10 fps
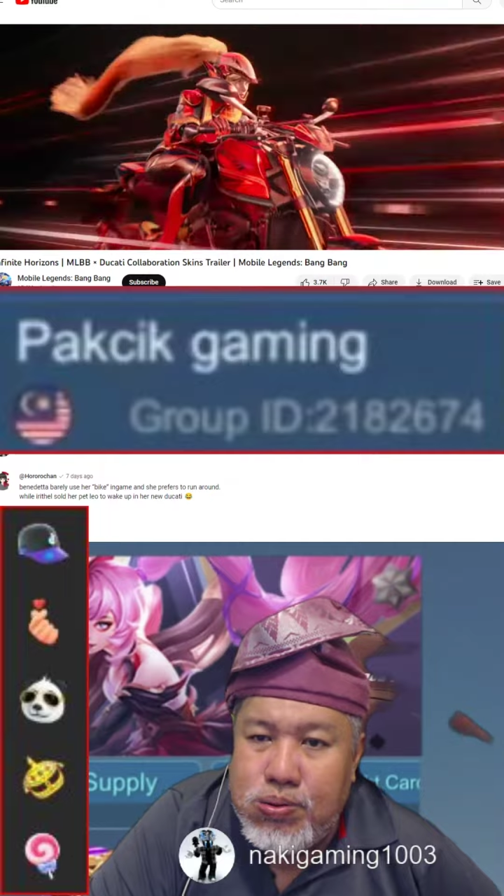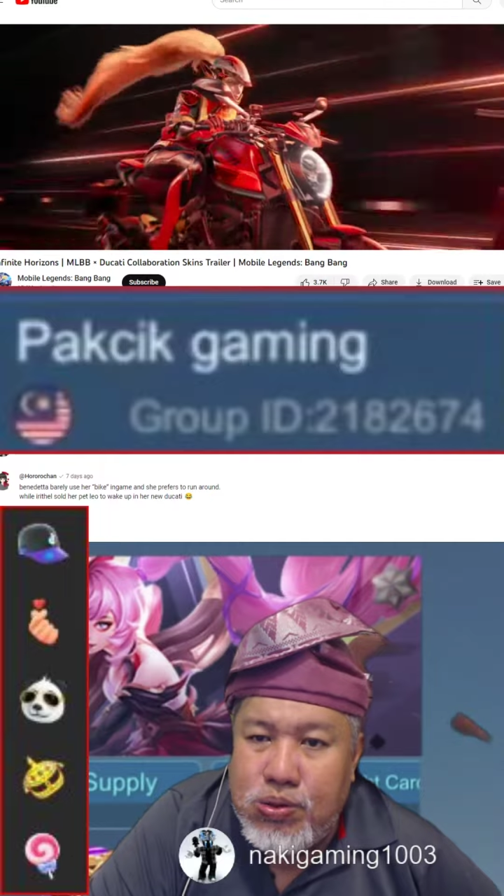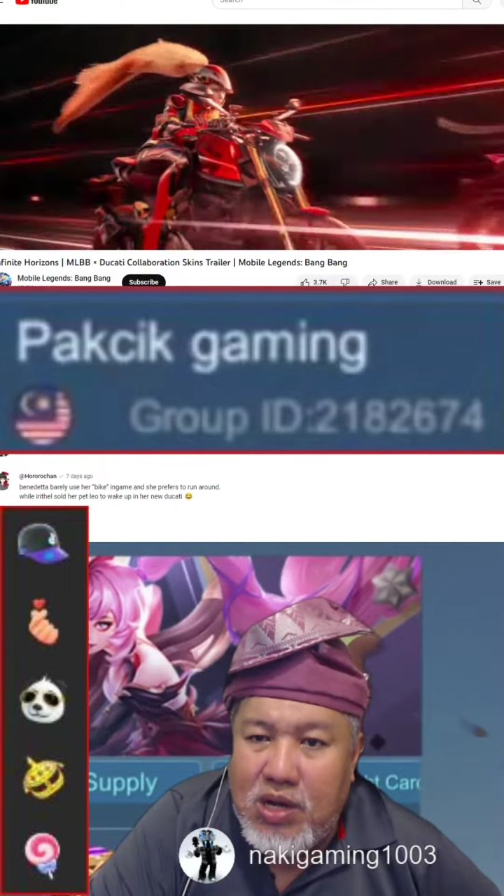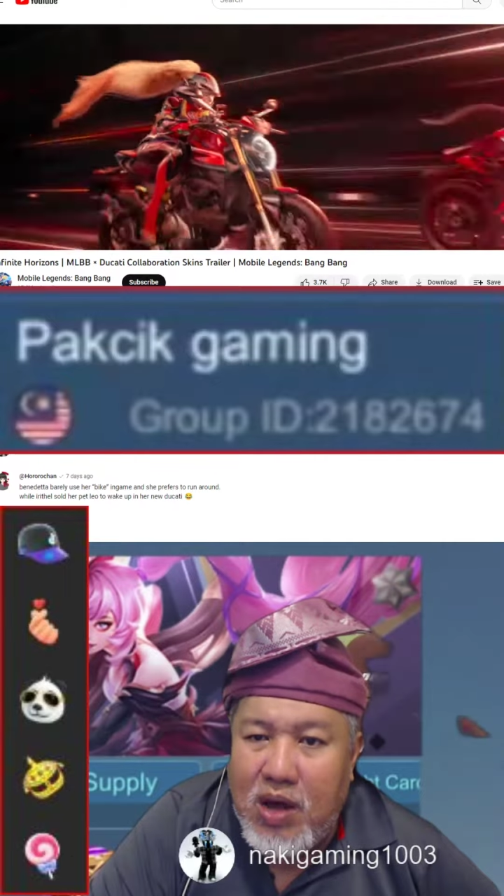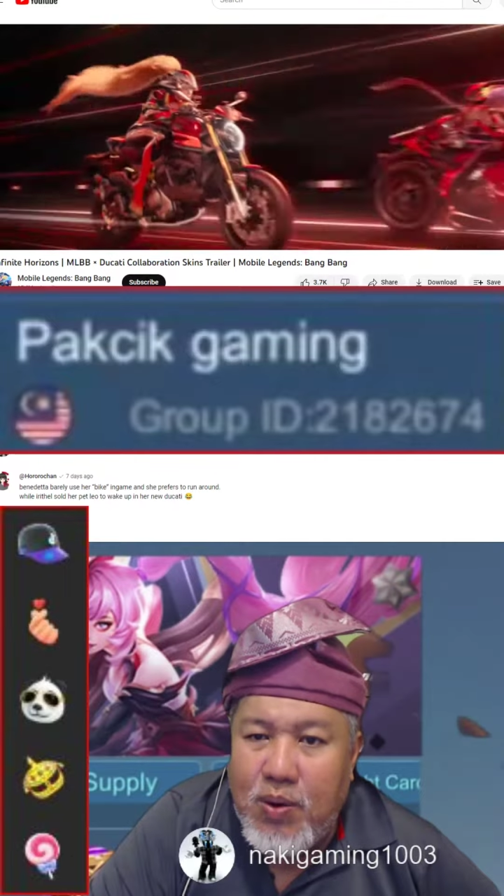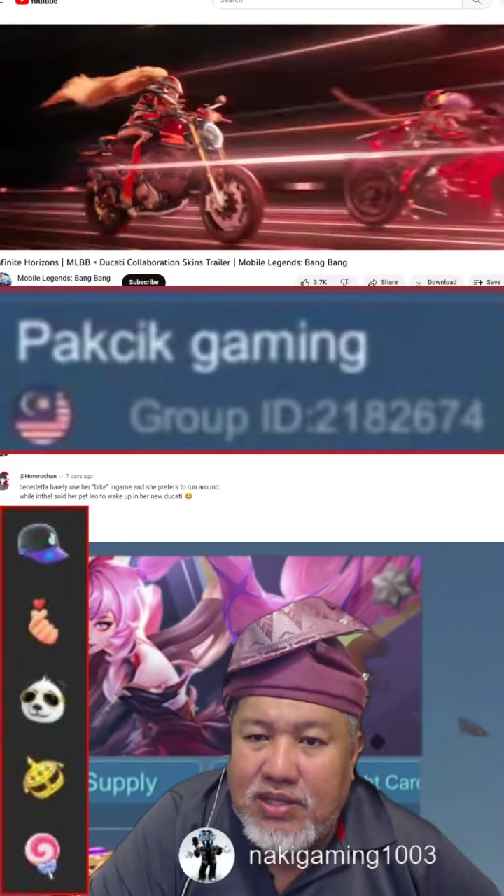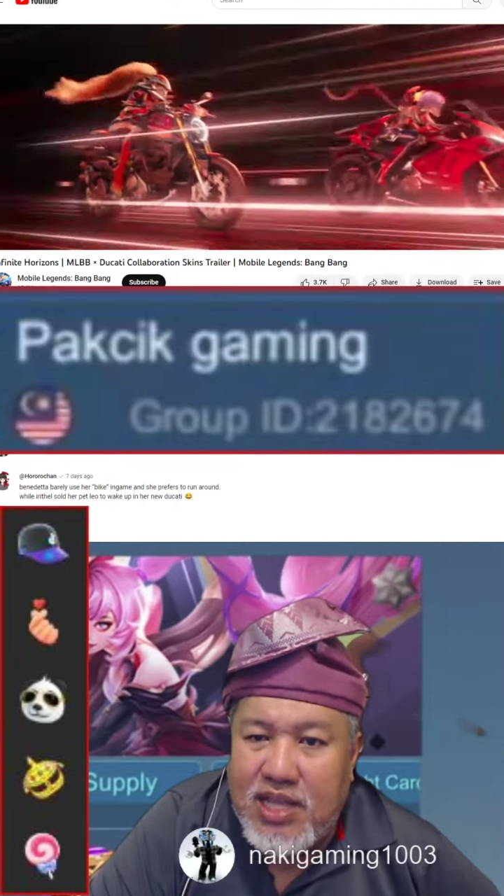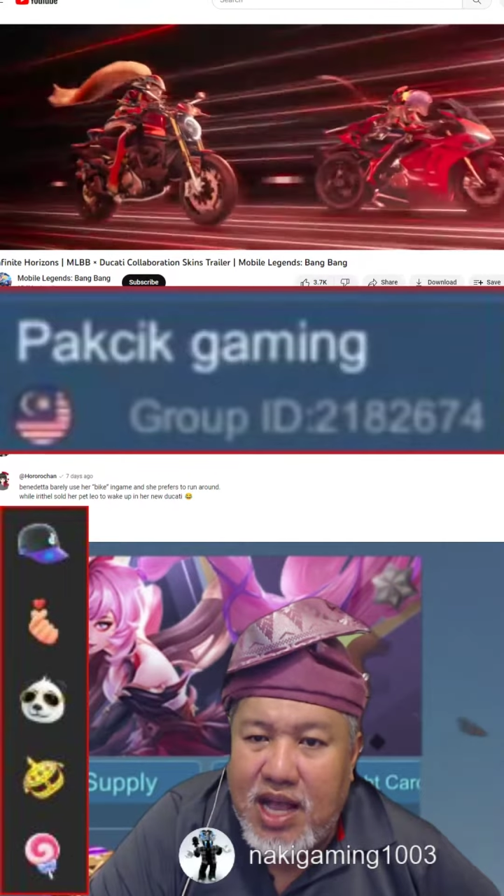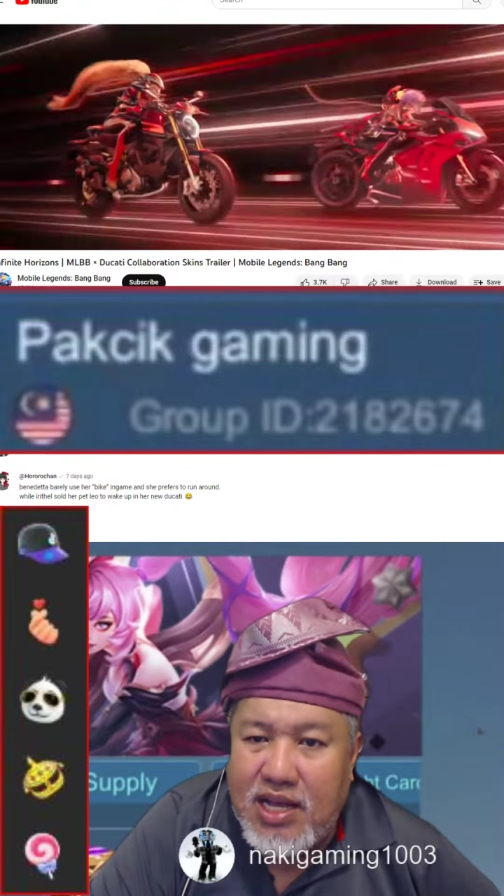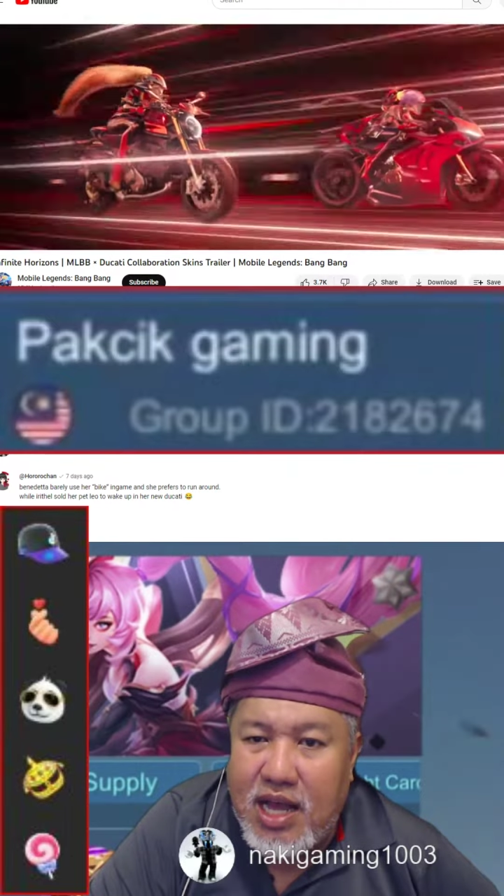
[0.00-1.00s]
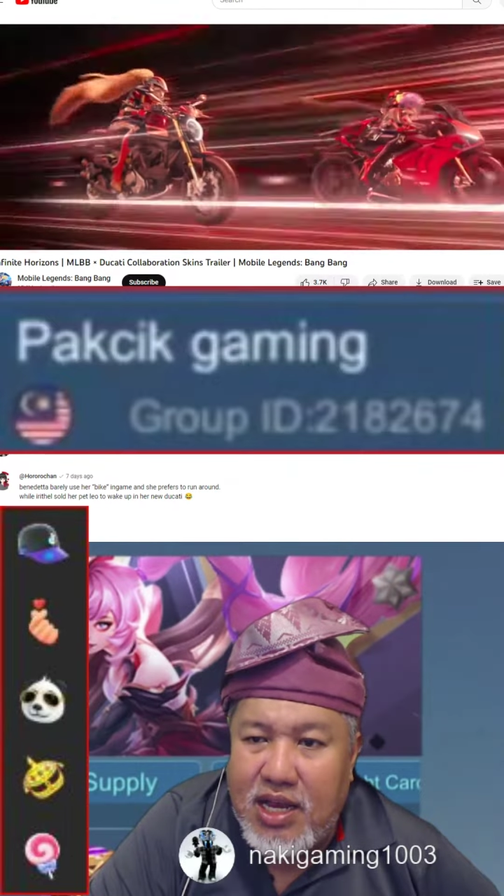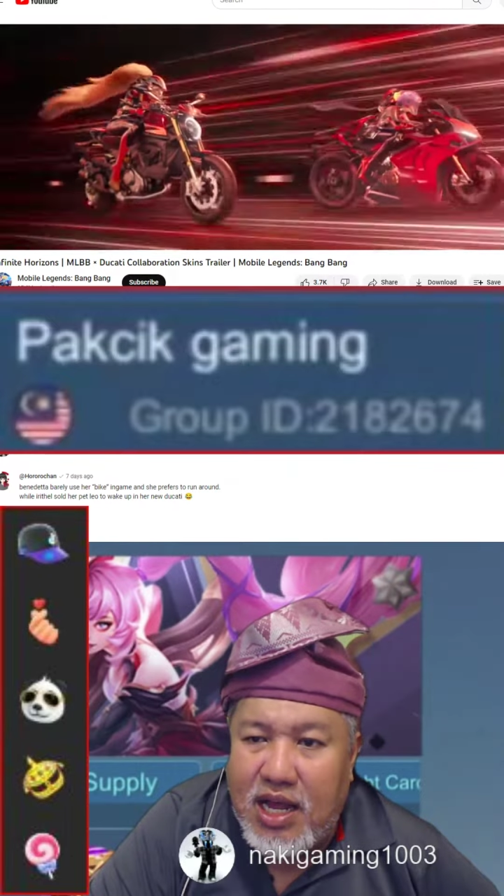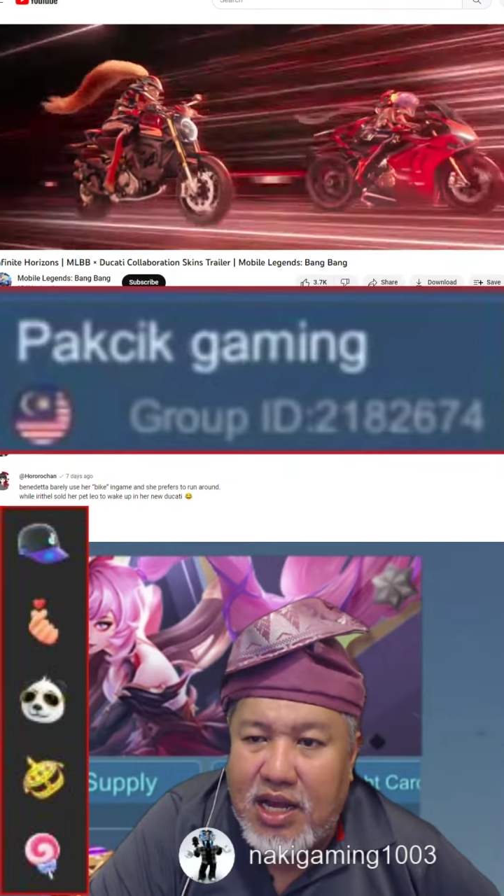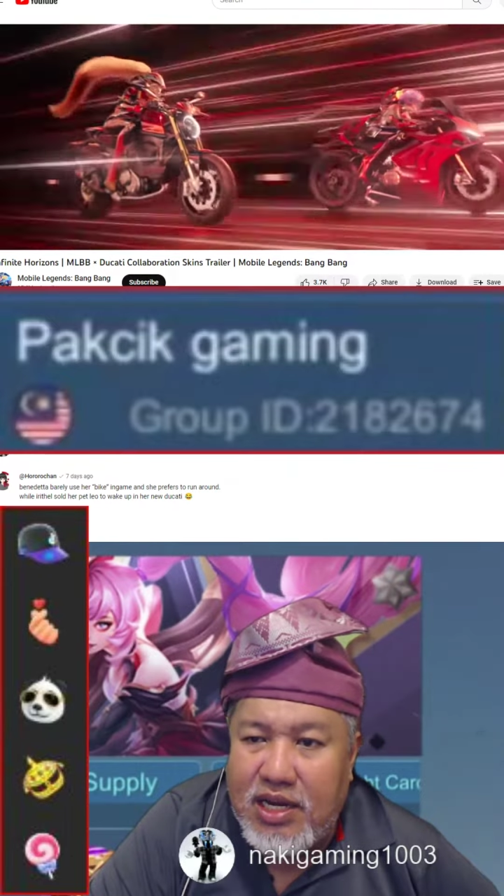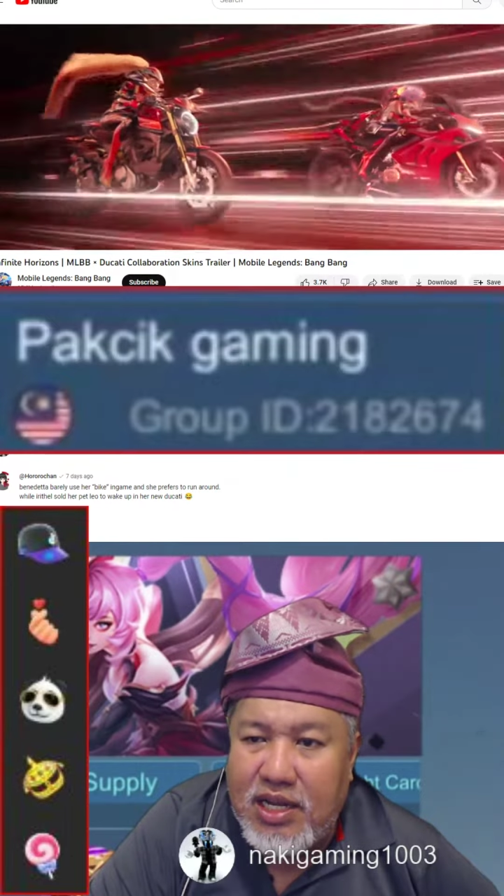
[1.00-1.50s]
Lawa sangat
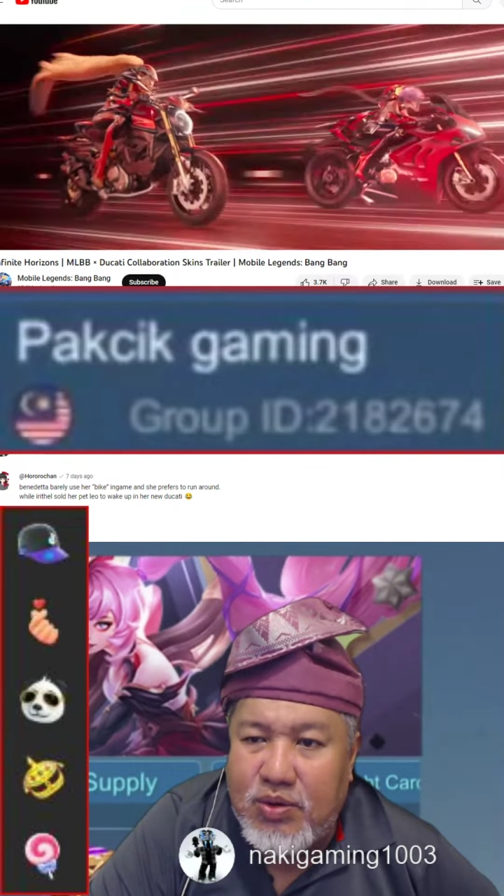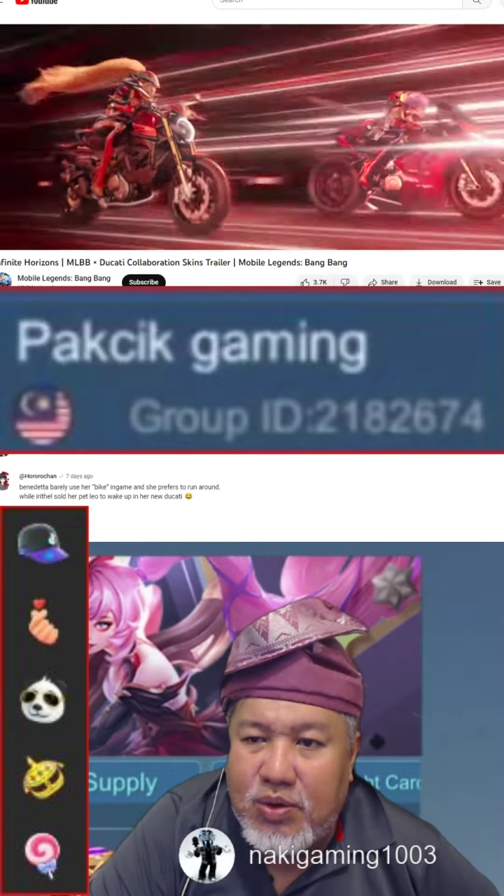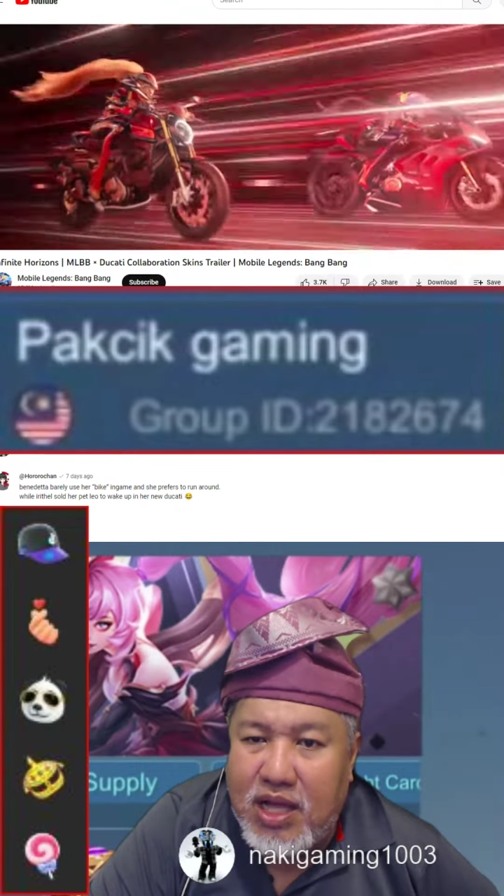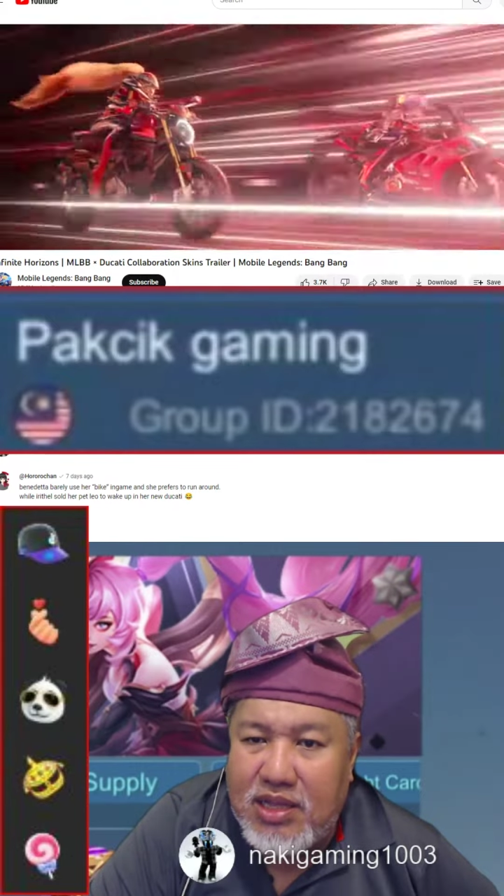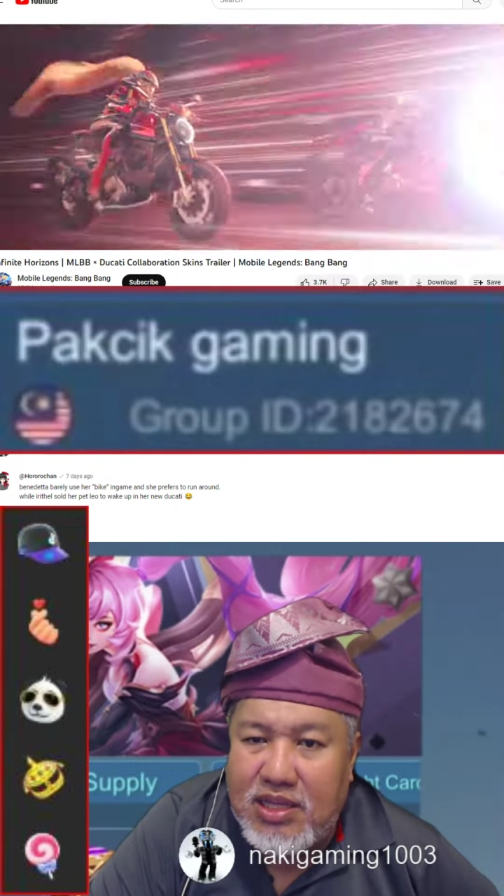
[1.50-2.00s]
lah dengan Ducati